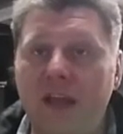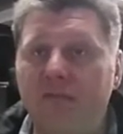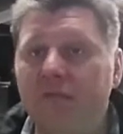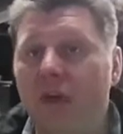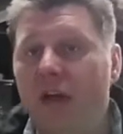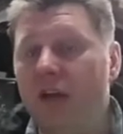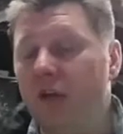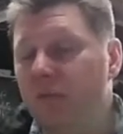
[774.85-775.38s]
If
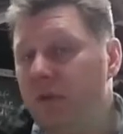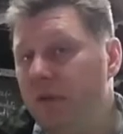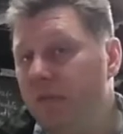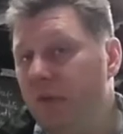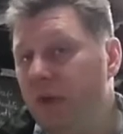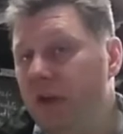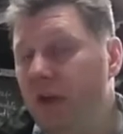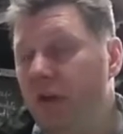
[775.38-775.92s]
not, it'll be
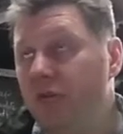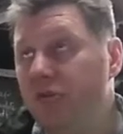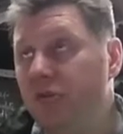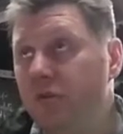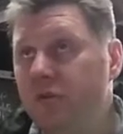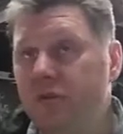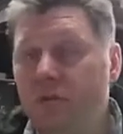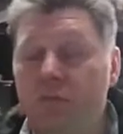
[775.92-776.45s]
Monday or
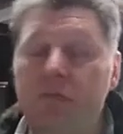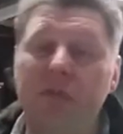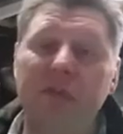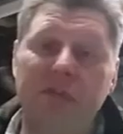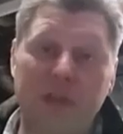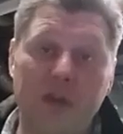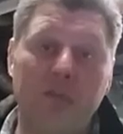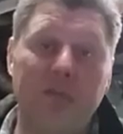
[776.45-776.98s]
Tuesday.
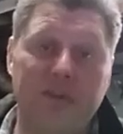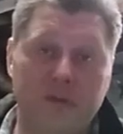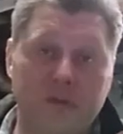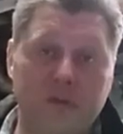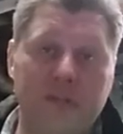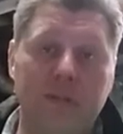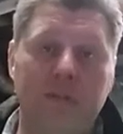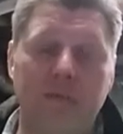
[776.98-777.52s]
It'll be
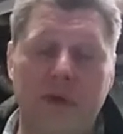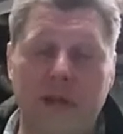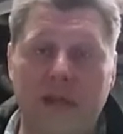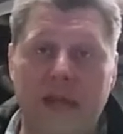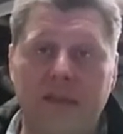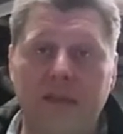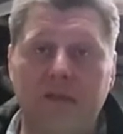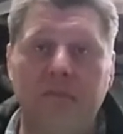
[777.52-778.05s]
Tuesday but when I
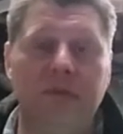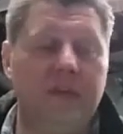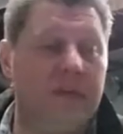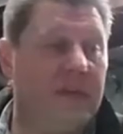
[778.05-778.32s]
get them.